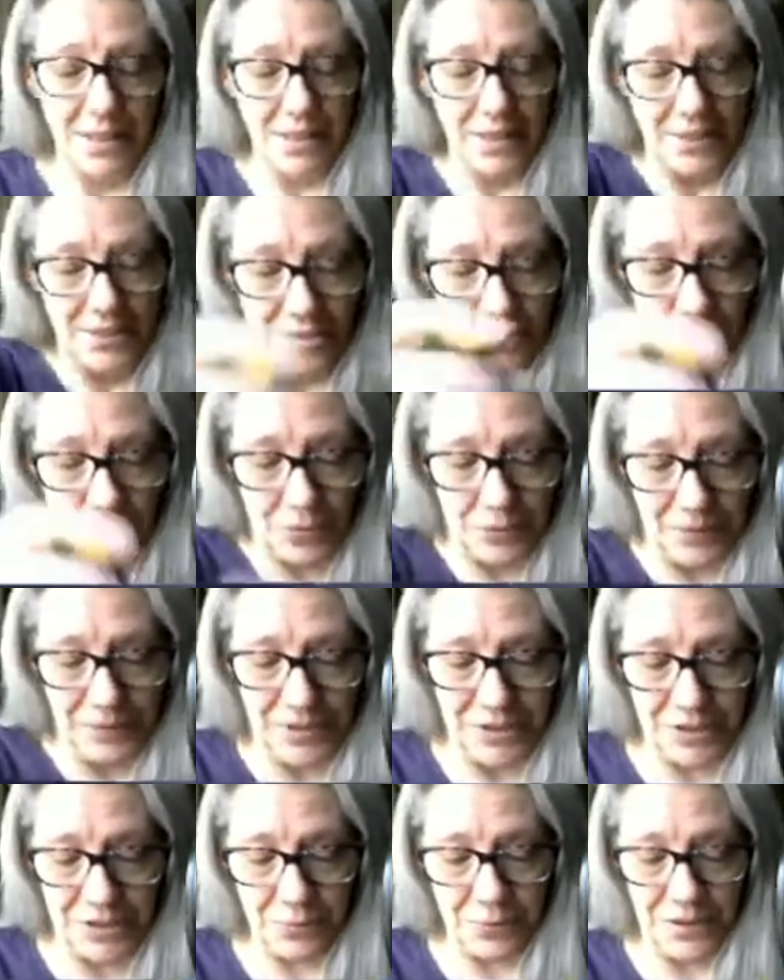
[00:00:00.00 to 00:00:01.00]
So
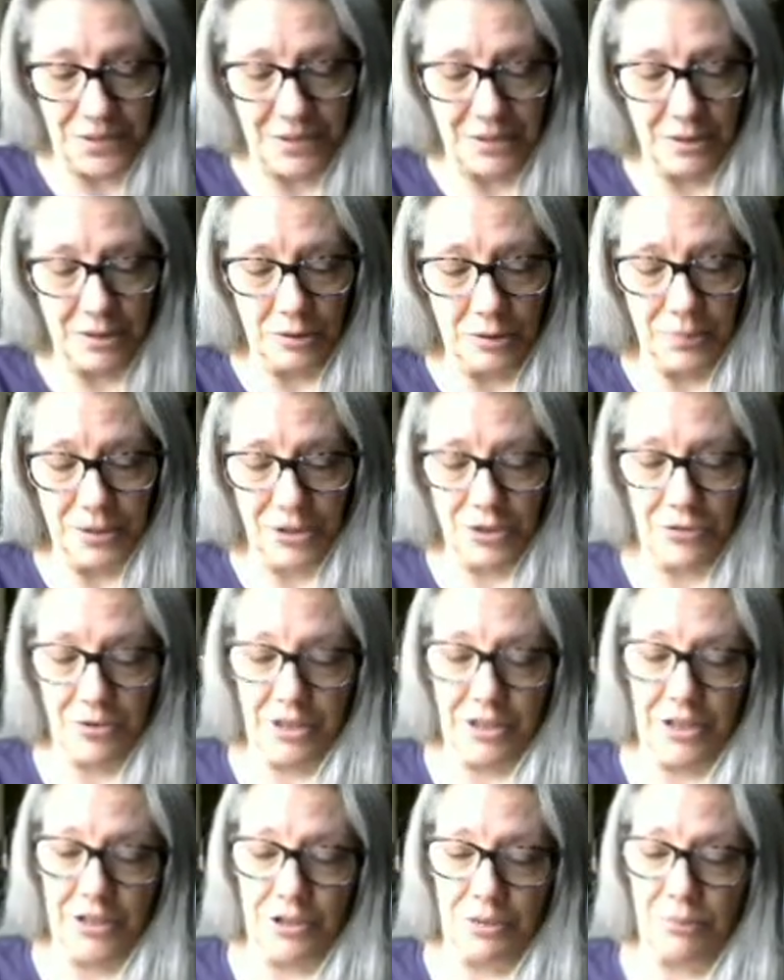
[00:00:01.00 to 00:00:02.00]
this one's a little bit
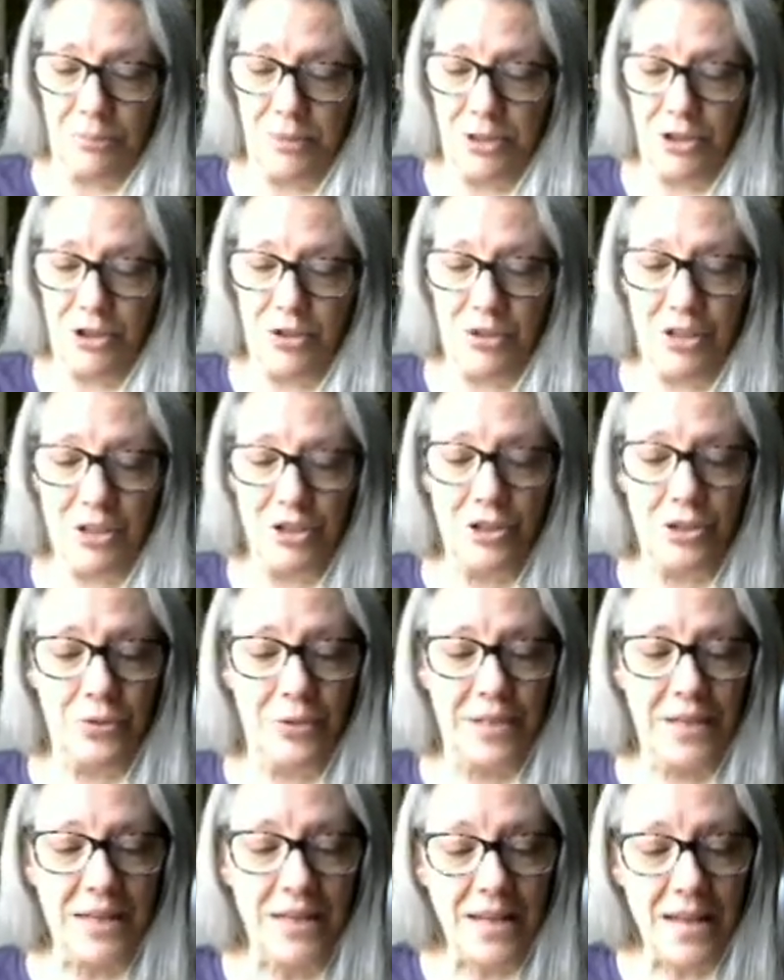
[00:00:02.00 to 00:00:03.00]
trickier, but you can do
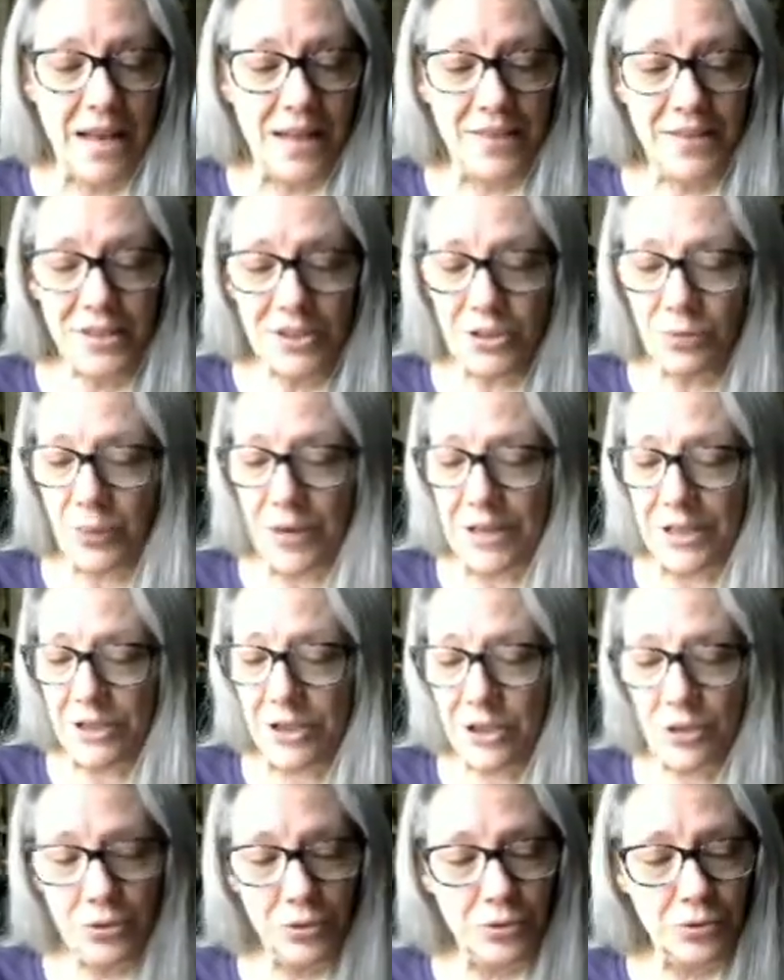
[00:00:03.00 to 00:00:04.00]
it. And this way
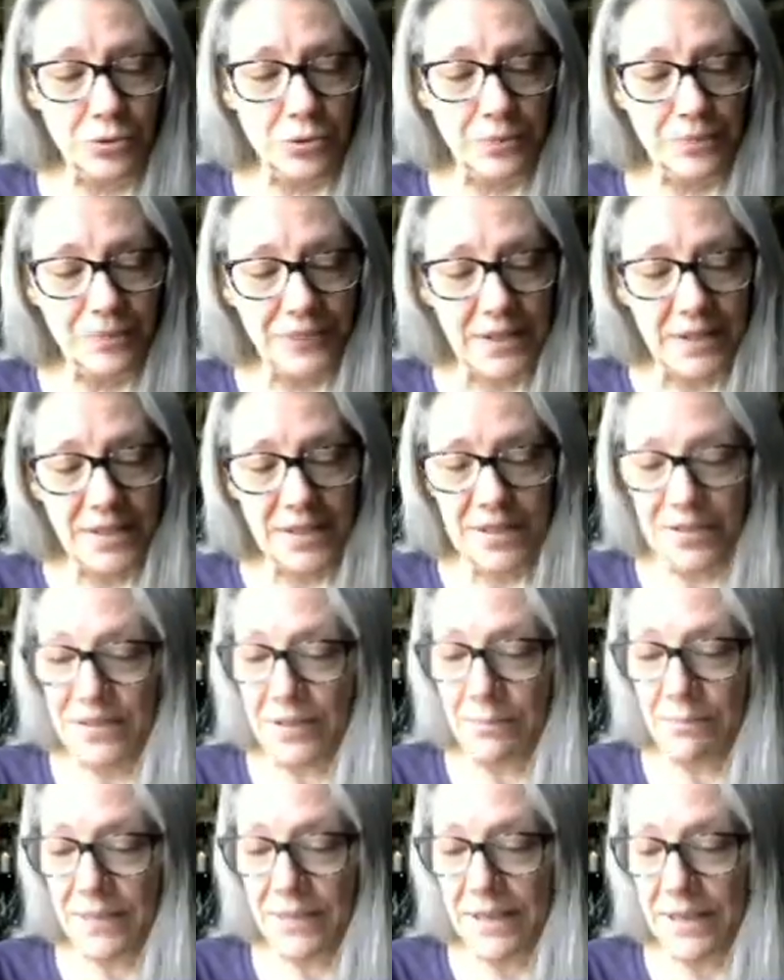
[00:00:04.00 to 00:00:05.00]
too,
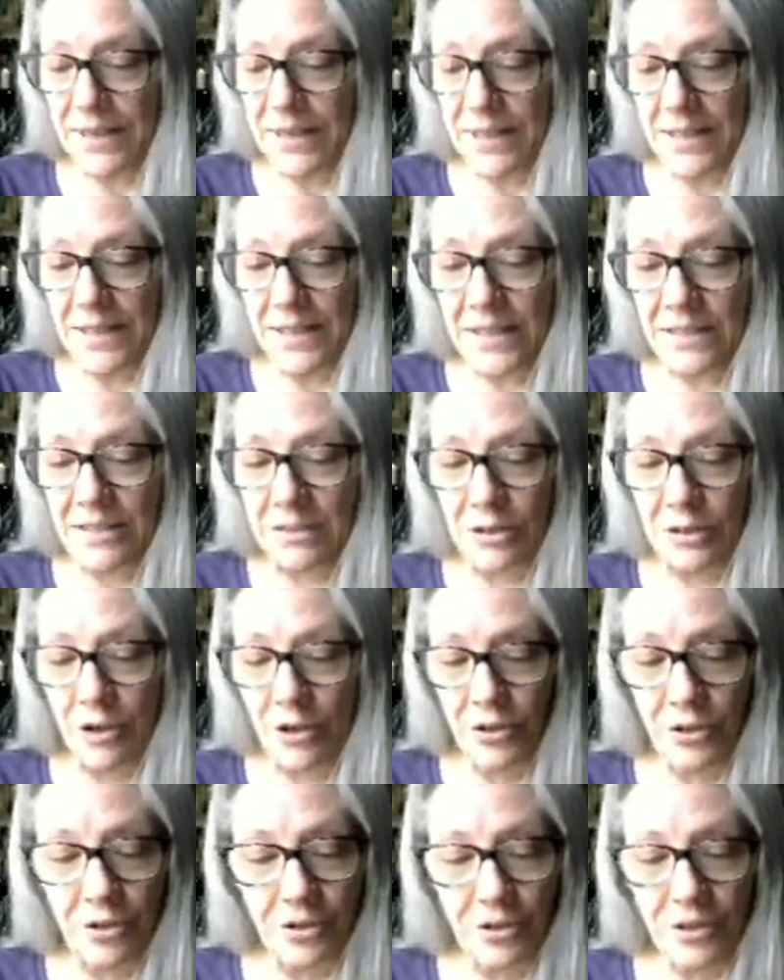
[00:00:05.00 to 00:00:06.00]
somebody that needs
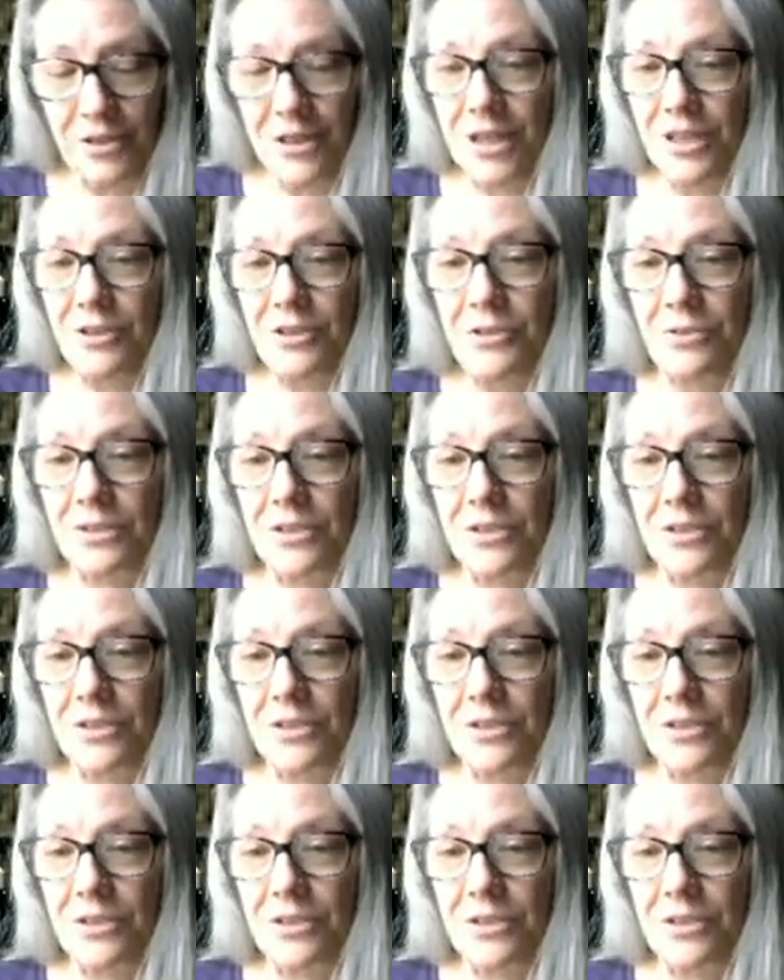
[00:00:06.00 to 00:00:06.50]
longer can use